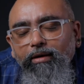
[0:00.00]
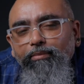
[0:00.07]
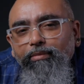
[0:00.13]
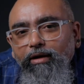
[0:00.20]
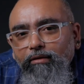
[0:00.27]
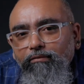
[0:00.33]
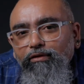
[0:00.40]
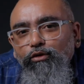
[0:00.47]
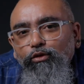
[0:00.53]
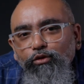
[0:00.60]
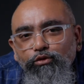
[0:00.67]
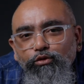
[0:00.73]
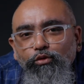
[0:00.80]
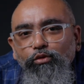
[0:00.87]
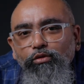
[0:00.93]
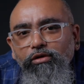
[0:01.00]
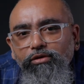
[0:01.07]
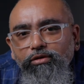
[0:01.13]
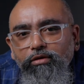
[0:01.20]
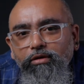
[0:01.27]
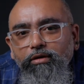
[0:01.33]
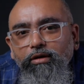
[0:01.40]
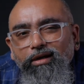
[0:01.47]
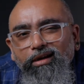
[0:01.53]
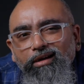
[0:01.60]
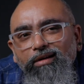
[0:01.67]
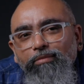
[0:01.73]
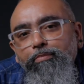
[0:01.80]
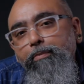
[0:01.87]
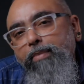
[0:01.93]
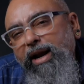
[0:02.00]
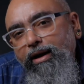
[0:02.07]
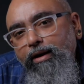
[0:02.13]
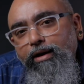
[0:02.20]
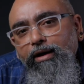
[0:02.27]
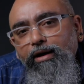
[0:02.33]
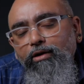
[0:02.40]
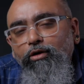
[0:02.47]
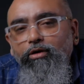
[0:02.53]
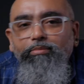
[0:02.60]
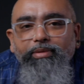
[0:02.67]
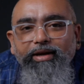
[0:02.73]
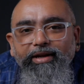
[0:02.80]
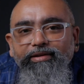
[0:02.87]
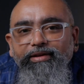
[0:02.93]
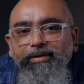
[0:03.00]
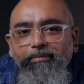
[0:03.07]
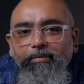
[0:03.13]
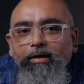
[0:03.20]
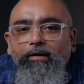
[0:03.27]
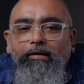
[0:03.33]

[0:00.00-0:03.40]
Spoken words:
a bit with those rules, bend it, not break them.